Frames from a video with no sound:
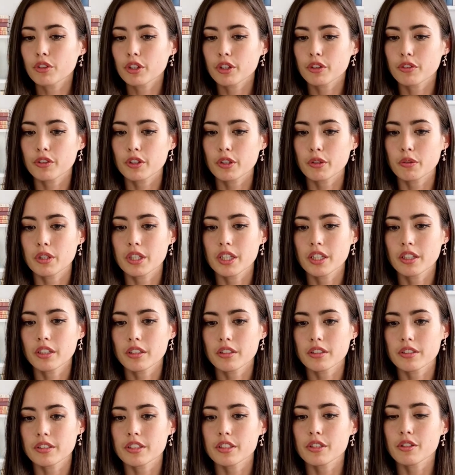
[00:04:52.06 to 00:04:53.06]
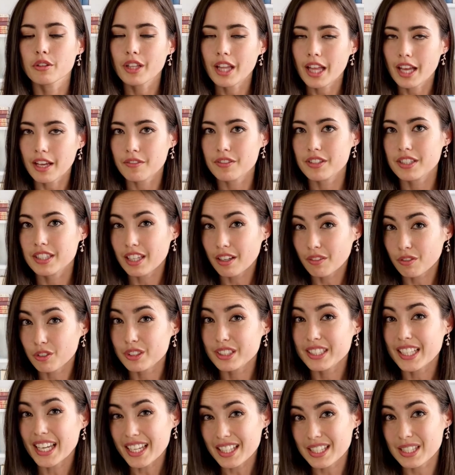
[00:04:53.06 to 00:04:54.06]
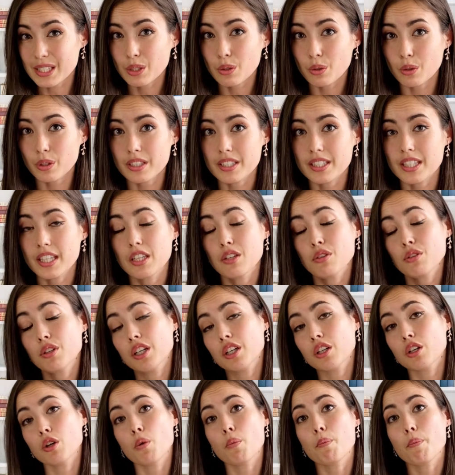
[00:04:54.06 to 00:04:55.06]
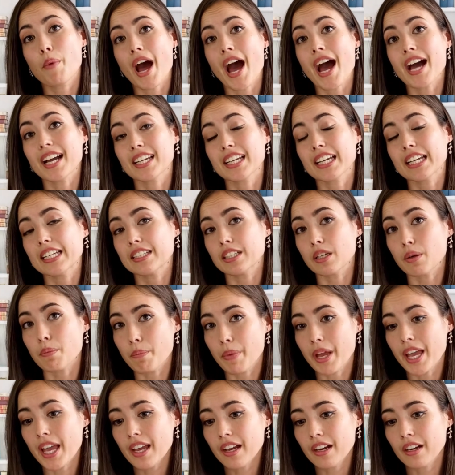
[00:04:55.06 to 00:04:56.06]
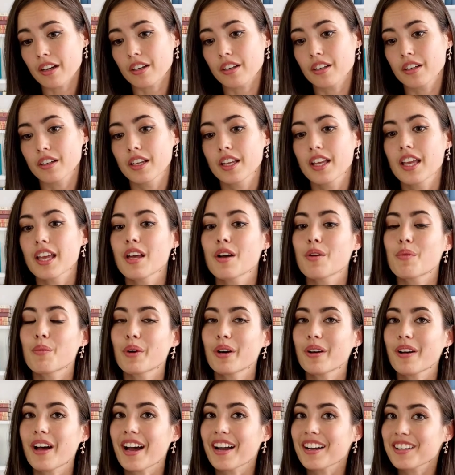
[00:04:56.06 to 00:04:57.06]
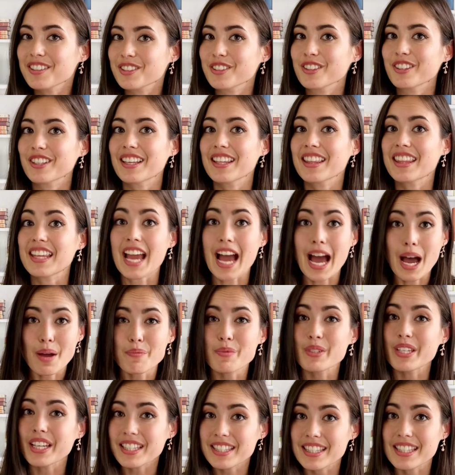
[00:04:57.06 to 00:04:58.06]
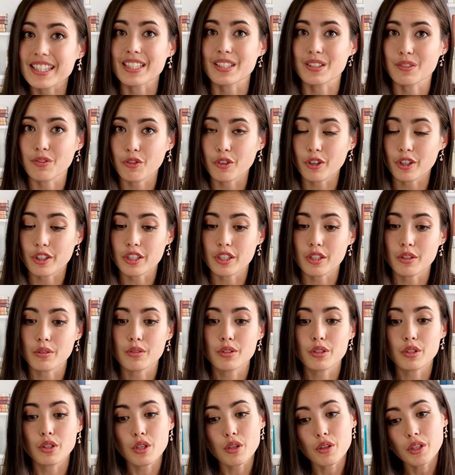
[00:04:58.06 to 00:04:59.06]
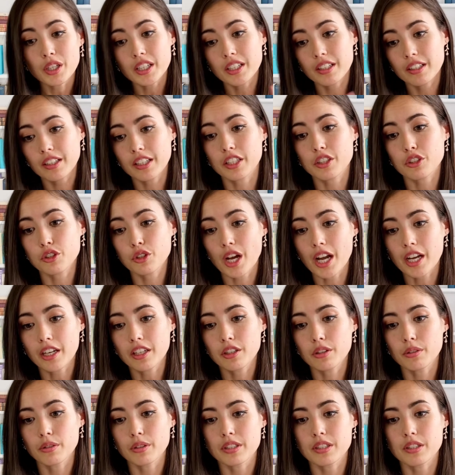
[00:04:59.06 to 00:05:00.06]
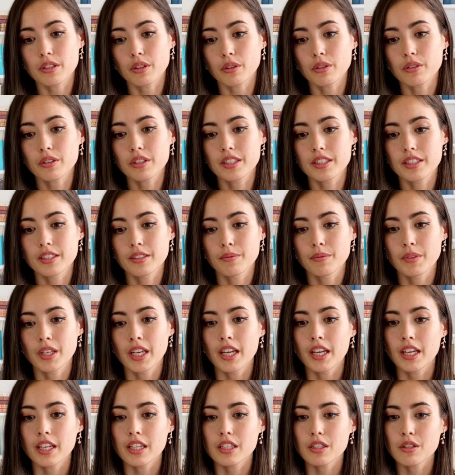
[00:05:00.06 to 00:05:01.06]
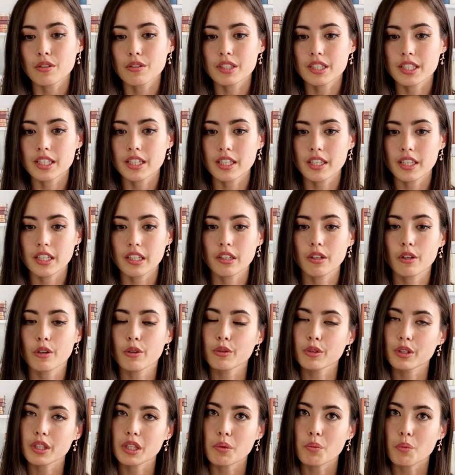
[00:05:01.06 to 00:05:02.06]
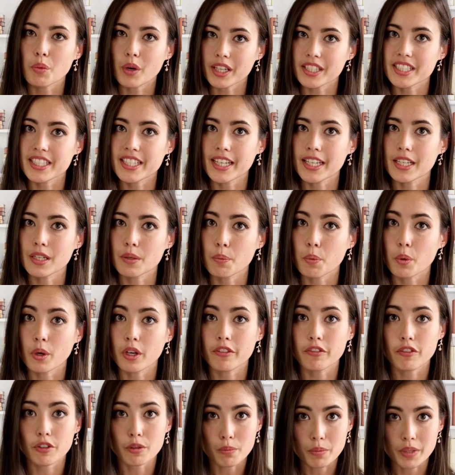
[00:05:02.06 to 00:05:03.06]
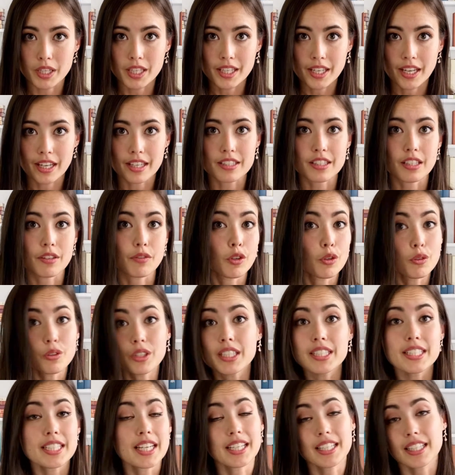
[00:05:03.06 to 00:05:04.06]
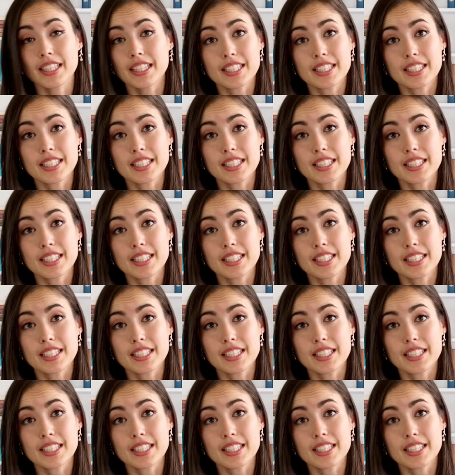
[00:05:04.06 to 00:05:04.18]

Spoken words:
a few years, you'll have several test scores that you can go back and compare. Well, actually, the app does this for you. So you can click track your results. You see here only one data point for me, as I've only taken the